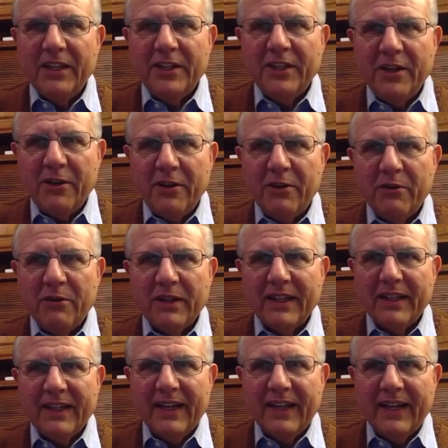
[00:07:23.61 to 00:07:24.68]

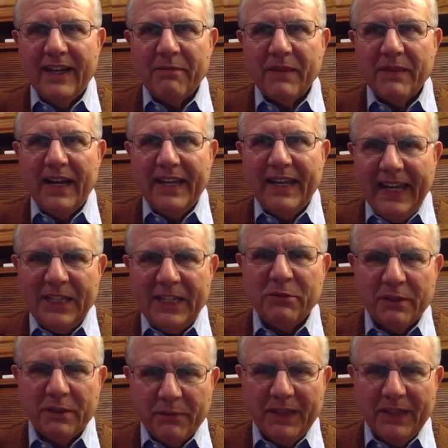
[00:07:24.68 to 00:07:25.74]
I hate
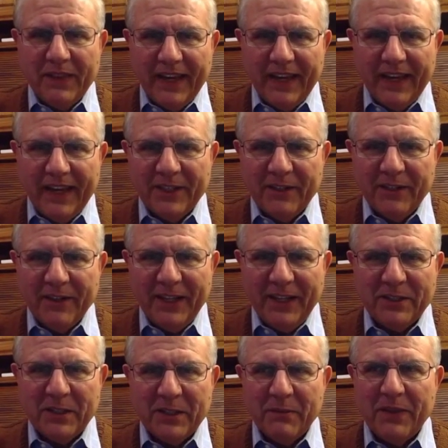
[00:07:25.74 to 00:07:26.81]
to admit that. I
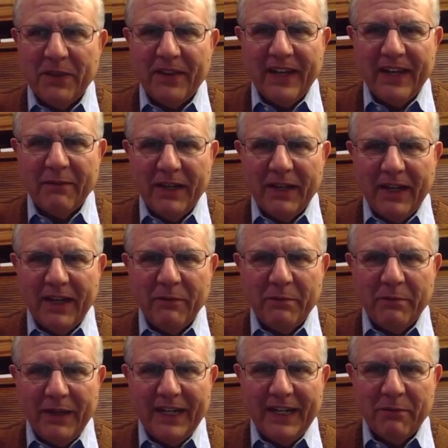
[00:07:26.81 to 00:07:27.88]
hate to admit that I
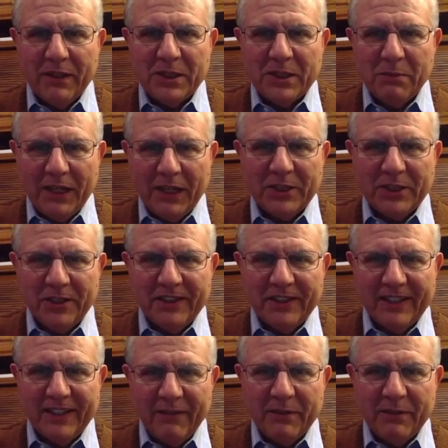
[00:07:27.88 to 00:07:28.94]
would be anyone special,
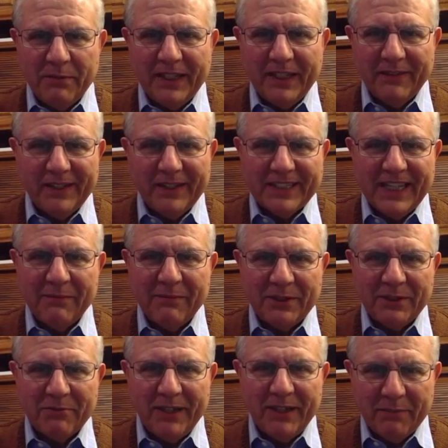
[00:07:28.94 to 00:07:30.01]
that I would be given an
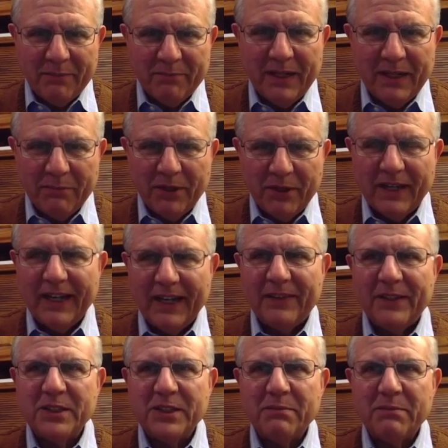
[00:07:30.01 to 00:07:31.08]
assignment to write a book like
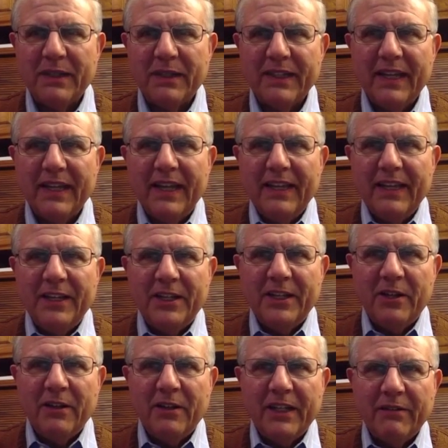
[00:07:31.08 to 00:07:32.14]
this. But,
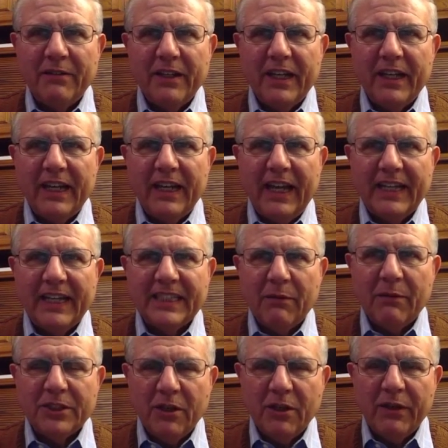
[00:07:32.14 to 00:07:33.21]
as I
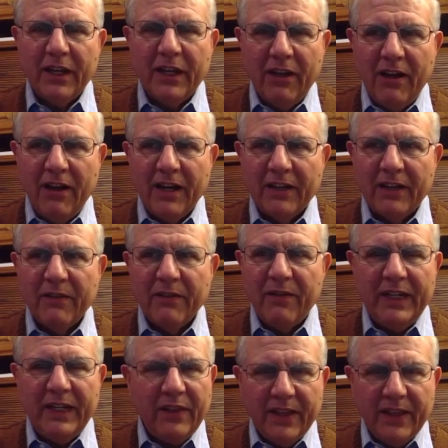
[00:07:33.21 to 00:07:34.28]
was going along,
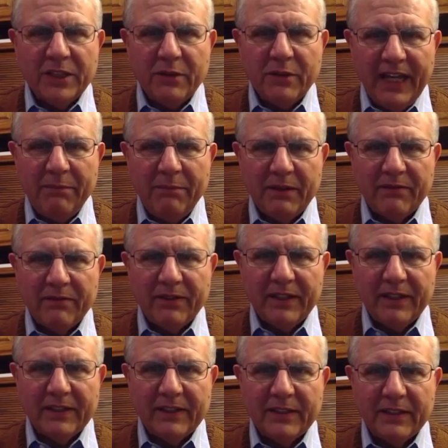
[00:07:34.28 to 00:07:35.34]
funny things would happen,
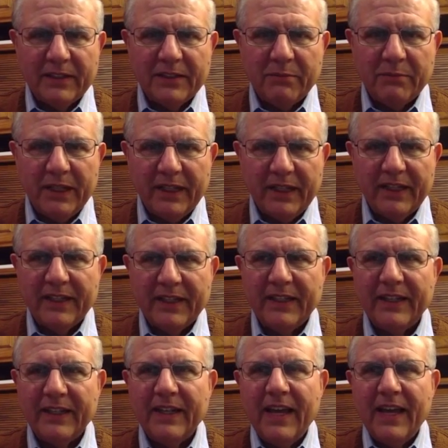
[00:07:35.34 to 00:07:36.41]
Phil, to me.
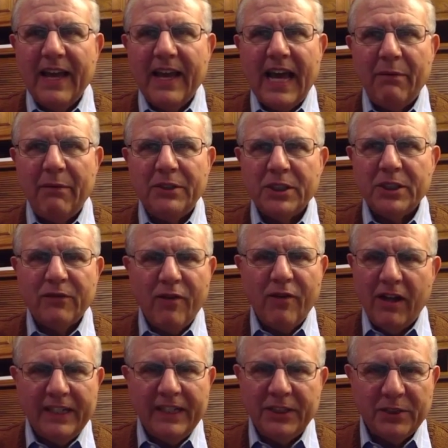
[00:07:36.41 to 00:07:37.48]
I would just
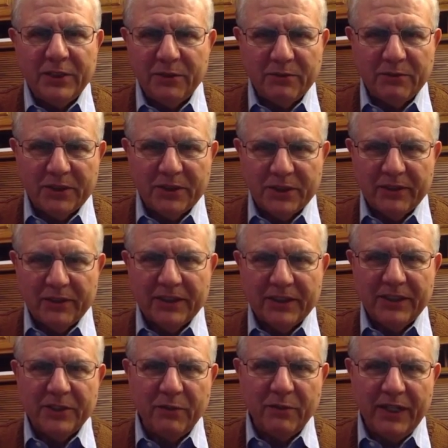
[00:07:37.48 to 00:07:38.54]
fall into certain
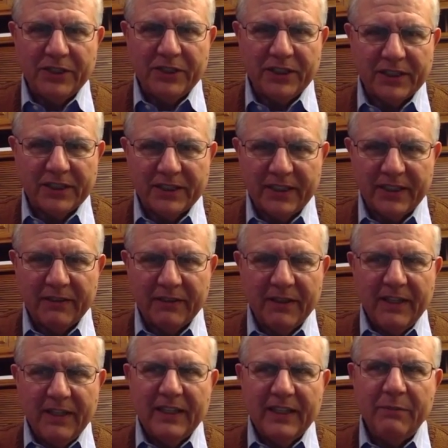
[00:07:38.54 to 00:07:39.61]
situations.
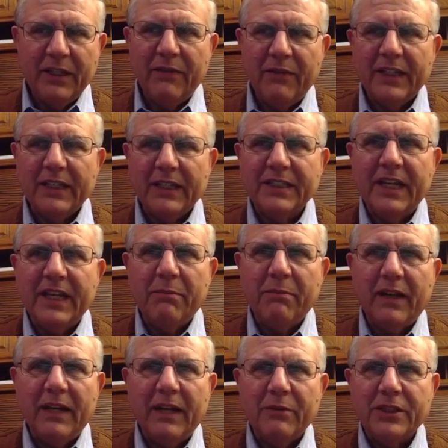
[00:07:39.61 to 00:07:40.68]
Let me give you an
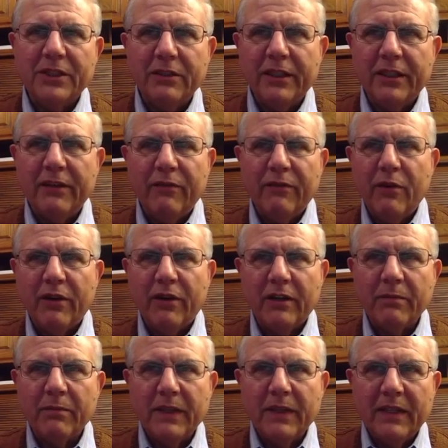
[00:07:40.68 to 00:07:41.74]
example. I was looking
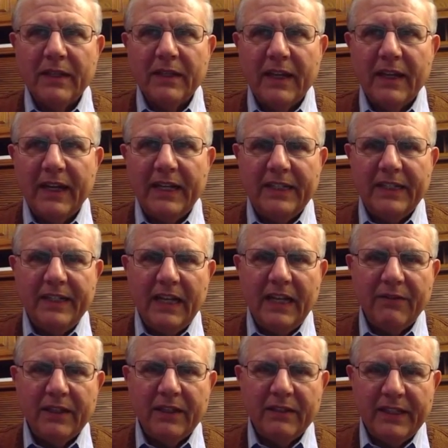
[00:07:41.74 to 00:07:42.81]
for, I didn't
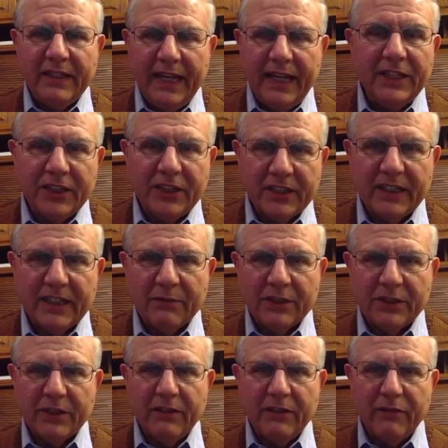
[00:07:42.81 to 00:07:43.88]
have an agent, and I
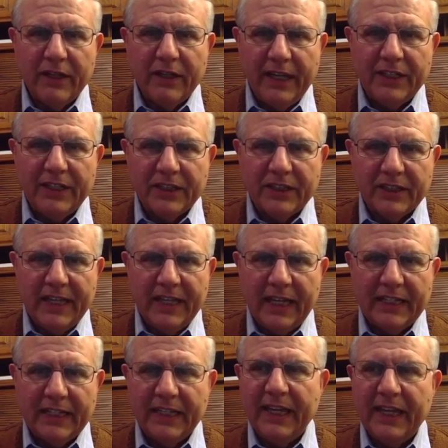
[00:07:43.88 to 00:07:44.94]
was looking for an agent, an
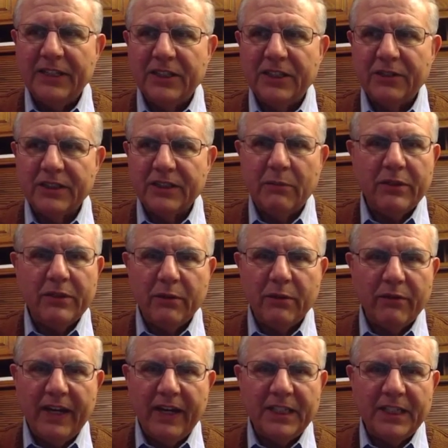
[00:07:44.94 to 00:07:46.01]
acting agent, or someone to
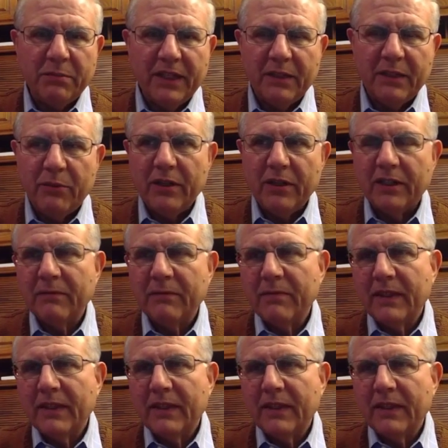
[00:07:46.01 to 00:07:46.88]
advise me on the book.